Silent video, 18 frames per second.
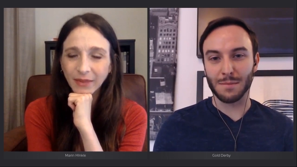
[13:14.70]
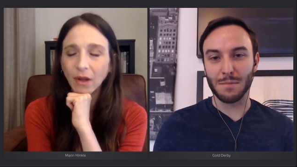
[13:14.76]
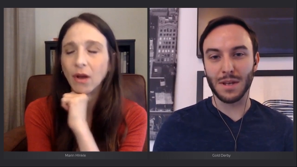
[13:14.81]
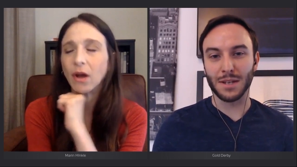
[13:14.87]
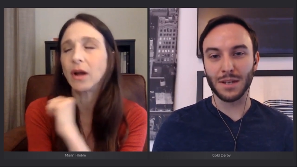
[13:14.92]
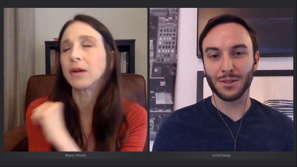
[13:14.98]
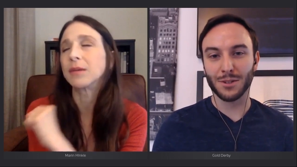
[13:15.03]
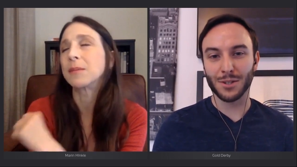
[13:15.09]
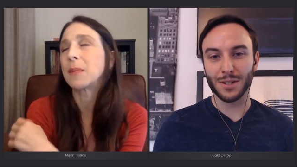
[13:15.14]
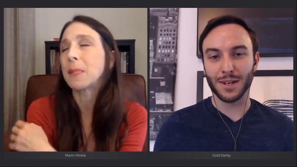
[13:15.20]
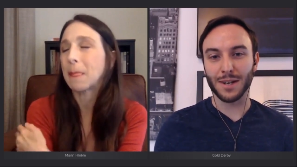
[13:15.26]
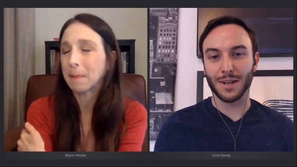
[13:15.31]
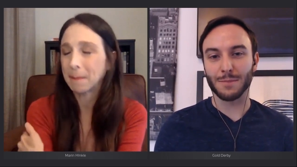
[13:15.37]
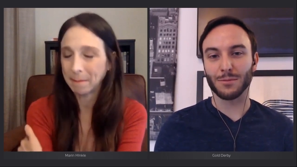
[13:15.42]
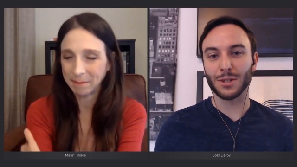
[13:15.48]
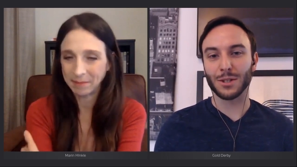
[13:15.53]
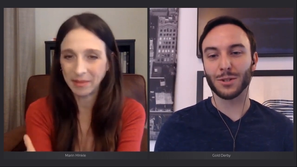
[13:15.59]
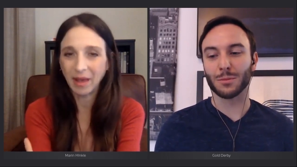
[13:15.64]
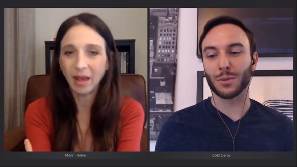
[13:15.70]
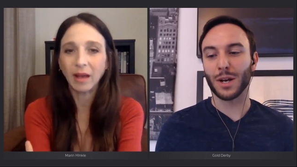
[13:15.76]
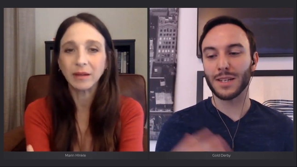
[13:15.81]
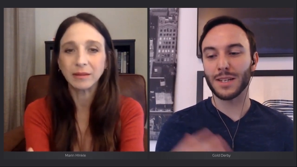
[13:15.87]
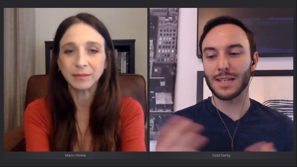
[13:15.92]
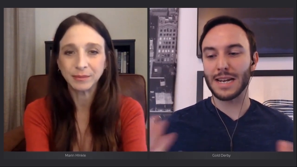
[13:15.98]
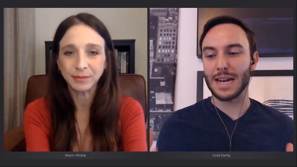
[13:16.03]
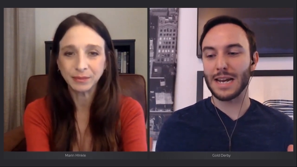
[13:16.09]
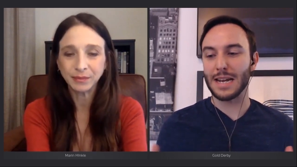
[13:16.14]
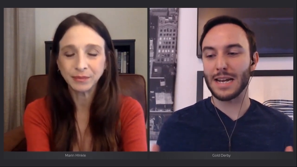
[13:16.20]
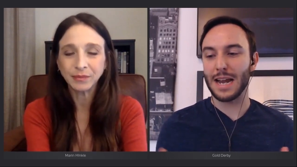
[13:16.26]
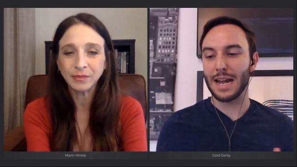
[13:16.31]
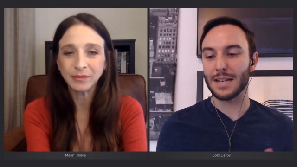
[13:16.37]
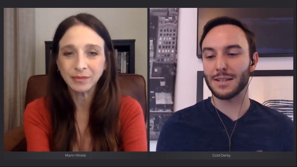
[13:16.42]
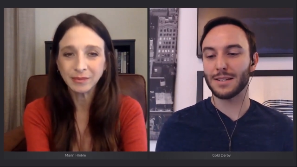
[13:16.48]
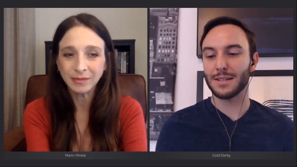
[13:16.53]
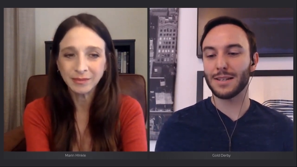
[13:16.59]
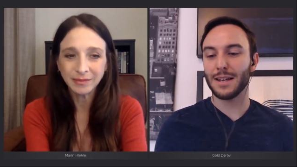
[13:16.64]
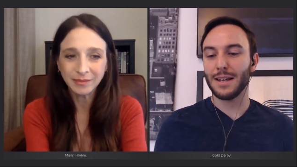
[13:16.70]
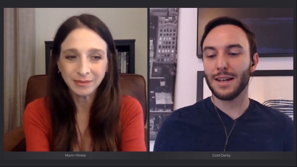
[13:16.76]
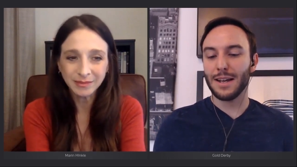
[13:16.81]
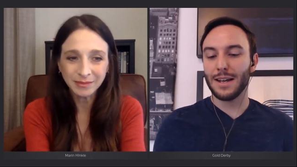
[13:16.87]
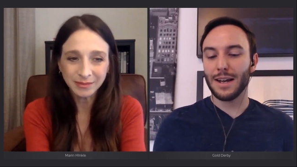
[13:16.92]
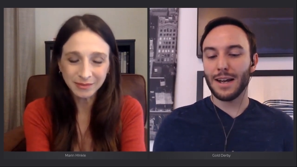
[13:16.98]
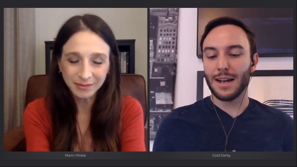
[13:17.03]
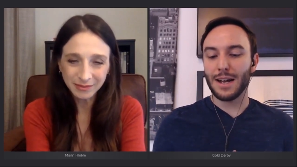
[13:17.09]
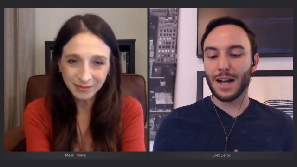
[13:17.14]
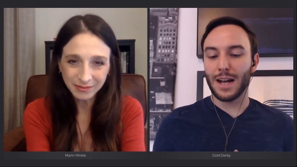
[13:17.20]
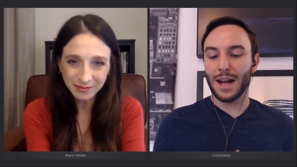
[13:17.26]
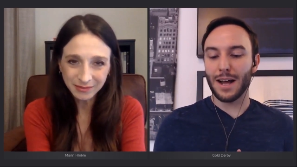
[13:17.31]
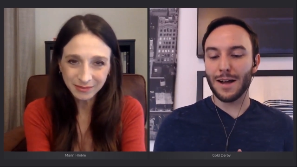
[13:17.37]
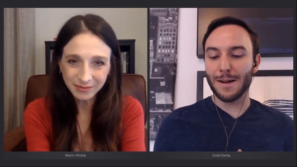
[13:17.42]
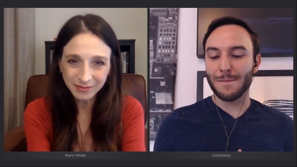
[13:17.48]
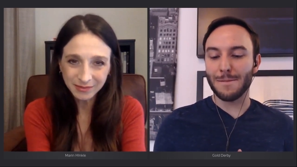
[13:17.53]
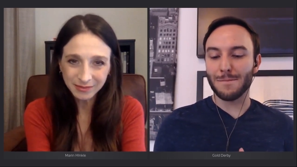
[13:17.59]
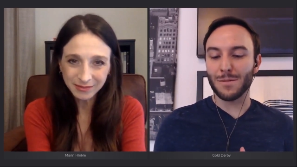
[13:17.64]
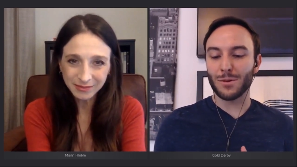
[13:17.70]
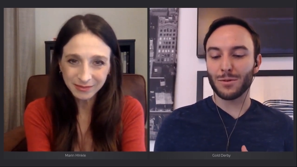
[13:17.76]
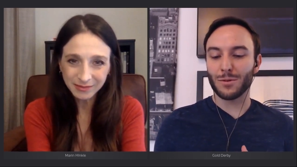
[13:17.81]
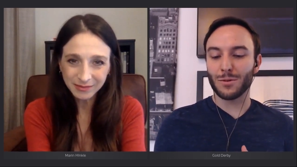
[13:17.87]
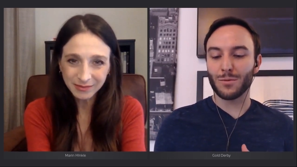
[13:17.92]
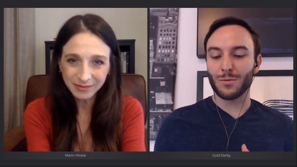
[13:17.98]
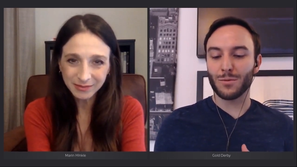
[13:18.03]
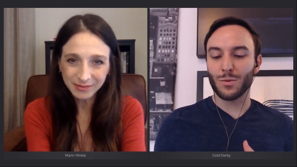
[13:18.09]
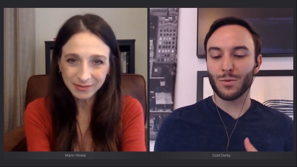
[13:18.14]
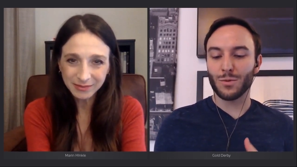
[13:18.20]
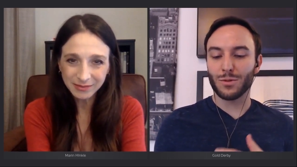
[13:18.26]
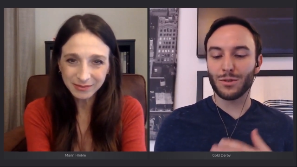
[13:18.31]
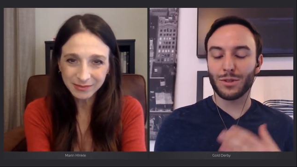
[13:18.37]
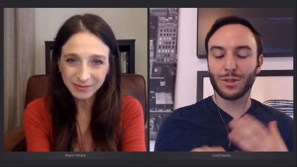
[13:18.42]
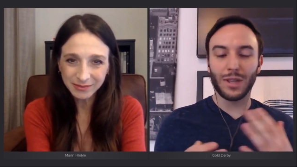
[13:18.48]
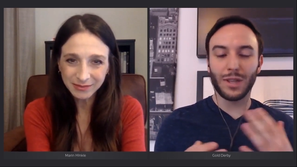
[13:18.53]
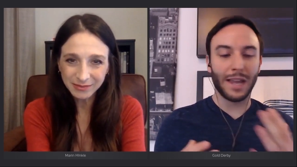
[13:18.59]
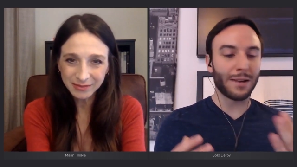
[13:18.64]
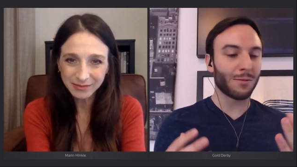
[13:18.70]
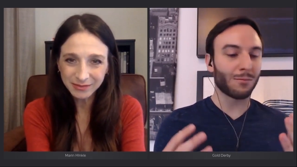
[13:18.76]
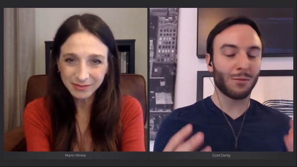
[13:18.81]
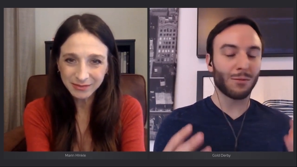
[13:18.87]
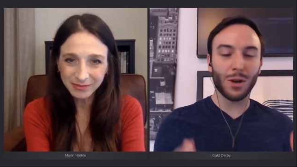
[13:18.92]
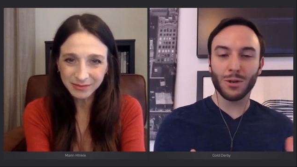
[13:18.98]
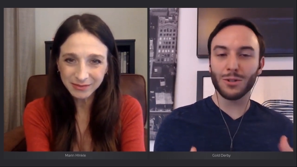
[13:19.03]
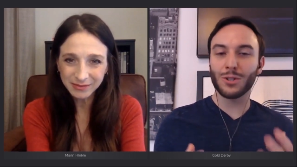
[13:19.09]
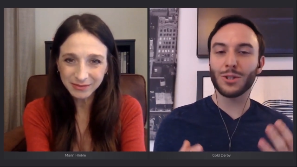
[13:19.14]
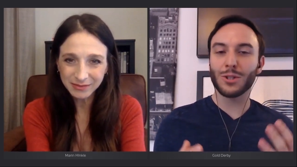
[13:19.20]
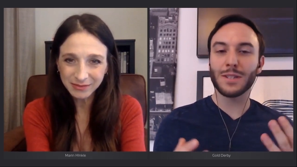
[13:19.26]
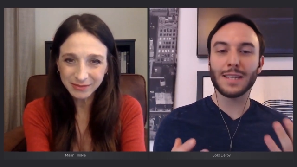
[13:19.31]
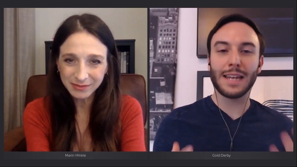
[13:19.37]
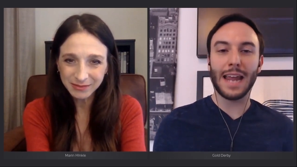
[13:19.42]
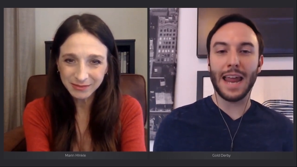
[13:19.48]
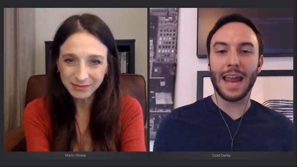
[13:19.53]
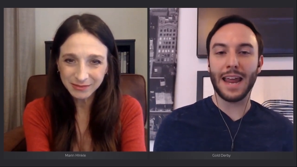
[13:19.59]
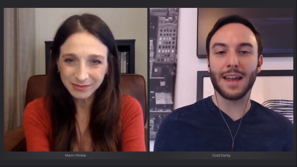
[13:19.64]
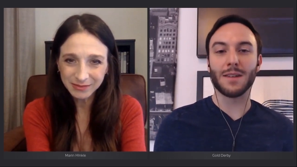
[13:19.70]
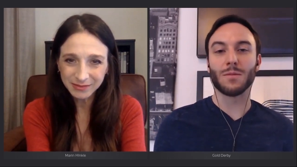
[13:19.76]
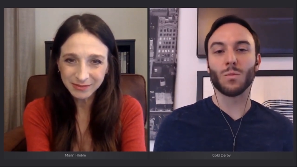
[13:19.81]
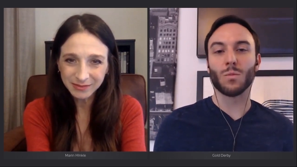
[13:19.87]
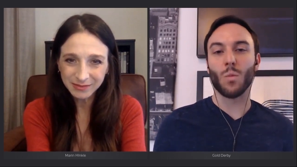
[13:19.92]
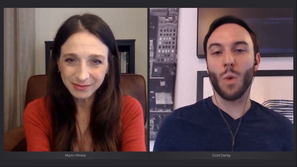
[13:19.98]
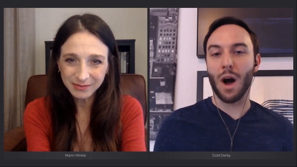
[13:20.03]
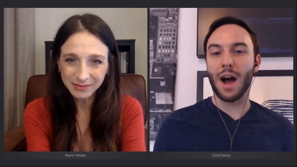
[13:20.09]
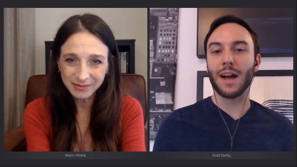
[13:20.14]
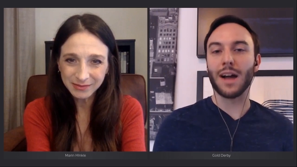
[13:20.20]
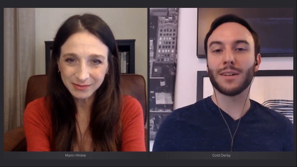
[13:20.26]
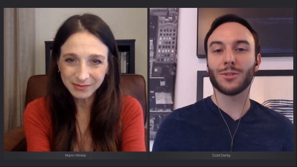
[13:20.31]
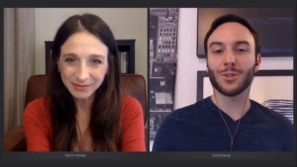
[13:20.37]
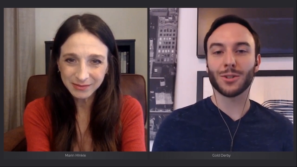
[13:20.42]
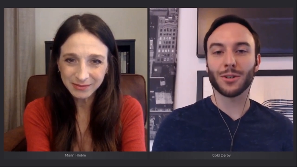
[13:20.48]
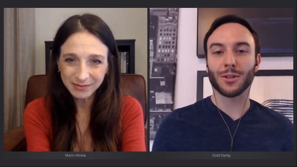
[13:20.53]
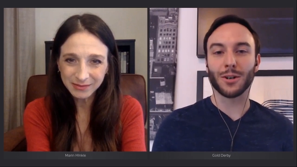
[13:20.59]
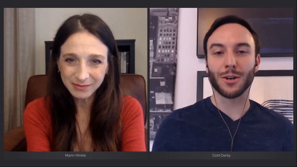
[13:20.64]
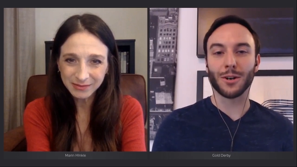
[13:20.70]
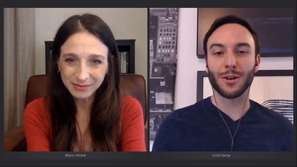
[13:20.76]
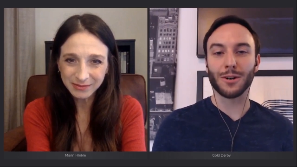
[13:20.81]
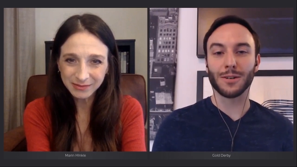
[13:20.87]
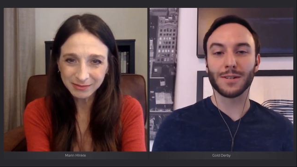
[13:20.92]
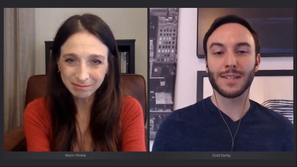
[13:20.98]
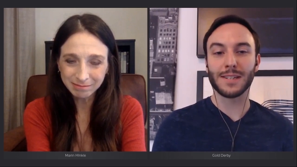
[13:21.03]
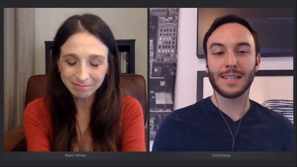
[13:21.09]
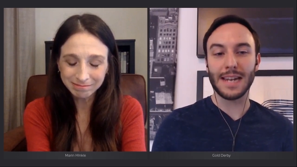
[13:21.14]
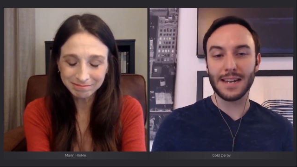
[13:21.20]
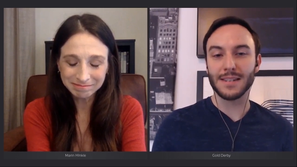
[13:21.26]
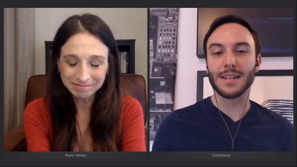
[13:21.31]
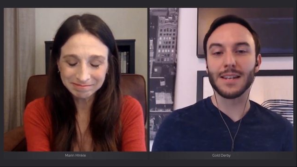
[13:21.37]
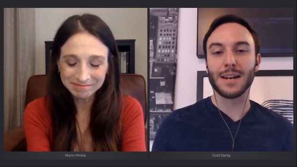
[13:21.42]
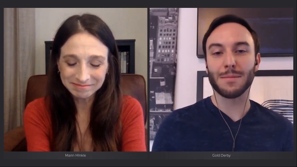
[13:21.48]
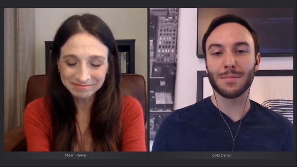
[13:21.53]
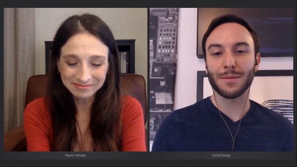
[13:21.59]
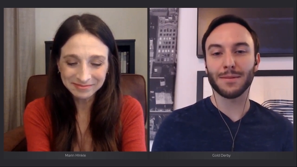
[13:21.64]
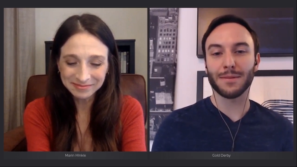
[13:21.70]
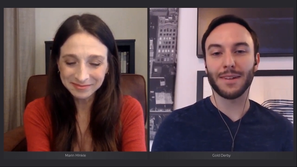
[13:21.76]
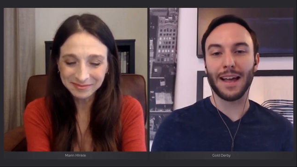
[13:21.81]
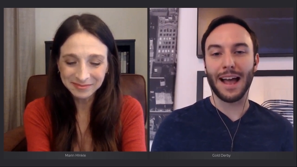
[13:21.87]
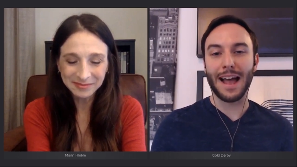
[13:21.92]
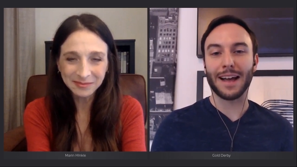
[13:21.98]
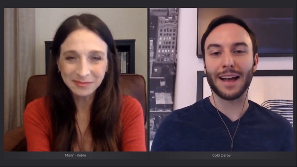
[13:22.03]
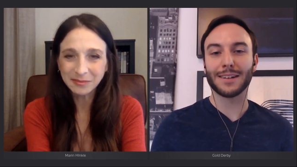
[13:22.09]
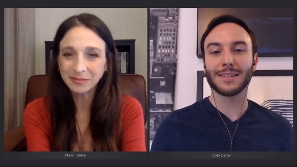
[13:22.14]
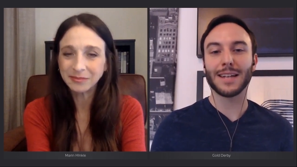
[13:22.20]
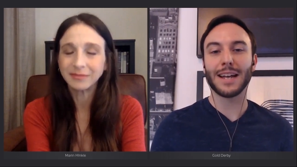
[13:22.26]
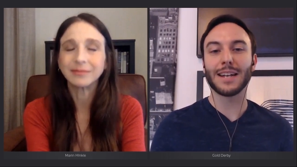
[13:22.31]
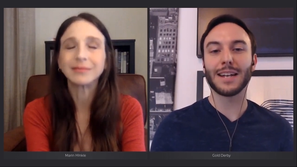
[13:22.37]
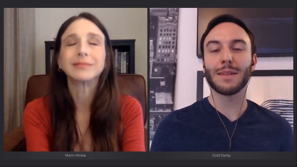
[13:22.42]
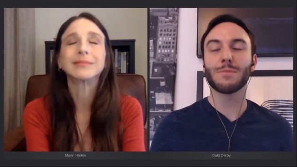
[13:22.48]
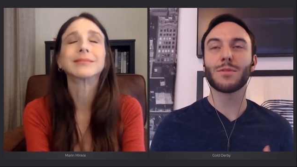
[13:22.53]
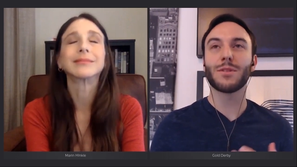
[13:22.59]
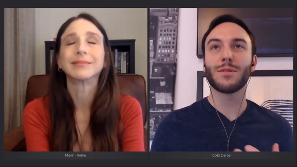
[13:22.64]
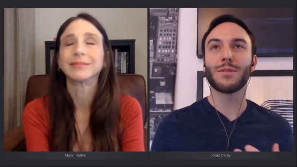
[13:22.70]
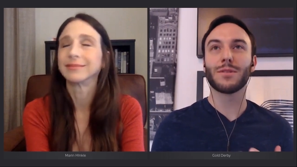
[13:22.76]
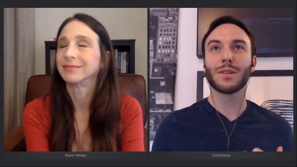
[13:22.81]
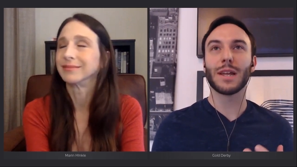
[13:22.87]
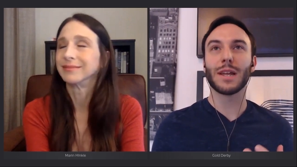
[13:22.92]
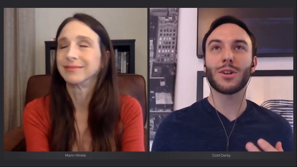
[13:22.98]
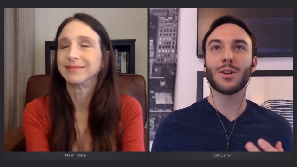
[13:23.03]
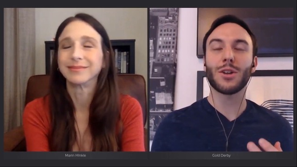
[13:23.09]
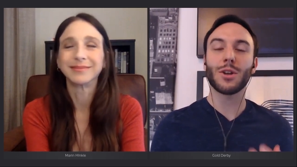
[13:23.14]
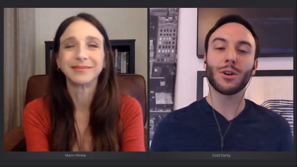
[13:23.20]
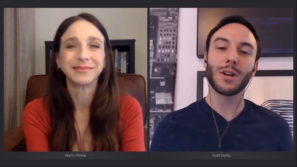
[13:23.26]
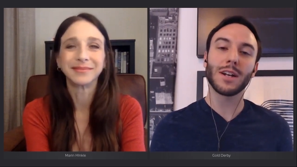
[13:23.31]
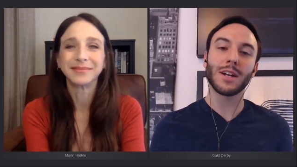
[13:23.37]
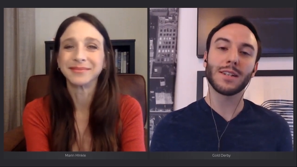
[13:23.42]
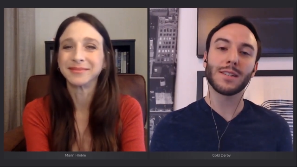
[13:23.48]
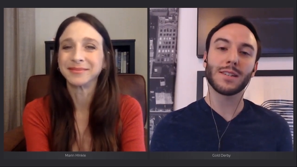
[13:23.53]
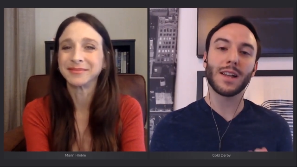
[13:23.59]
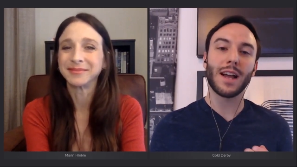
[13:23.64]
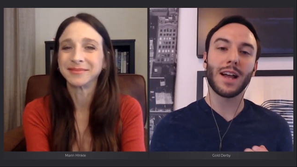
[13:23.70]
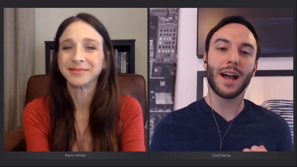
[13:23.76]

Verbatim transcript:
Speaker 1: Midge, um, Rachel Brosnahan, and um, like Rose just can't watch her stand up act, and I'm like curious